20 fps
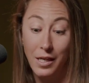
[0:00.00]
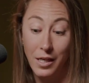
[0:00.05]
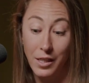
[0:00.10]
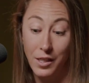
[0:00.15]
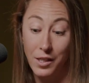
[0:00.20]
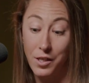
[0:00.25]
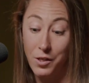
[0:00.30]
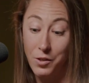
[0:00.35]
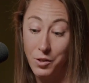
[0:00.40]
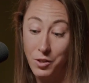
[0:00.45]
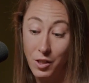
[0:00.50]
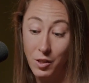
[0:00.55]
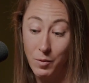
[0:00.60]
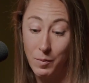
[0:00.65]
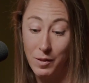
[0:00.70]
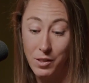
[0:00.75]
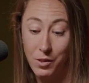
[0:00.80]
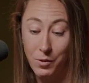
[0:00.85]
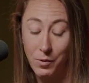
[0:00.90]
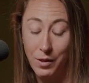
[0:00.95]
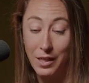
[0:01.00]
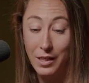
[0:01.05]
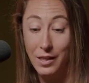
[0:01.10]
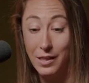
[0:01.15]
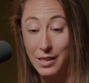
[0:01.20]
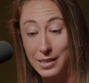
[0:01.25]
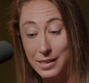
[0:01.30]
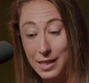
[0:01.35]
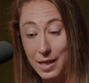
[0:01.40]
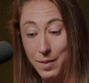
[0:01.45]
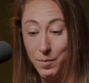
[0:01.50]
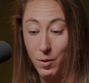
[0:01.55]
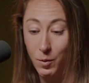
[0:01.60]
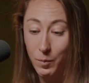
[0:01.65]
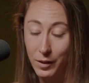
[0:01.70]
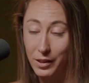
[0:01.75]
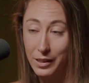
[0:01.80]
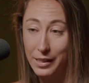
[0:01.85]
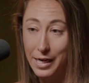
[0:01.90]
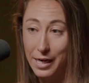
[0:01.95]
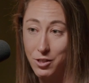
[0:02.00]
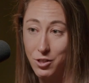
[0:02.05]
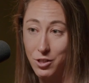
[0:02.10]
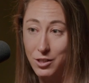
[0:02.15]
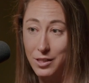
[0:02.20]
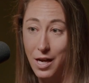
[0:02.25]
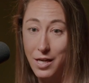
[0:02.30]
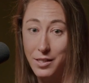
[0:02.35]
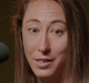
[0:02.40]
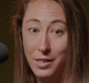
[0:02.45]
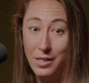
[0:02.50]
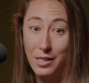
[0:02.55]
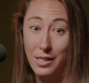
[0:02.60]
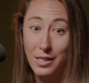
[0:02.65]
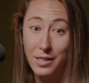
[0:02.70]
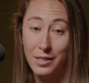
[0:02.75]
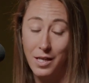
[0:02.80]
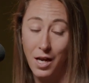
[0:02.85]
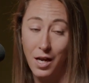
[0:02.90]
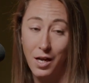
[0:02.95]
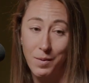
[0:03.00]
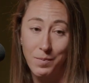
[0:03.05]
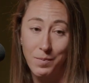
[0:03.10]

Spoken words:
you need to be doing these hip mobility exercises, these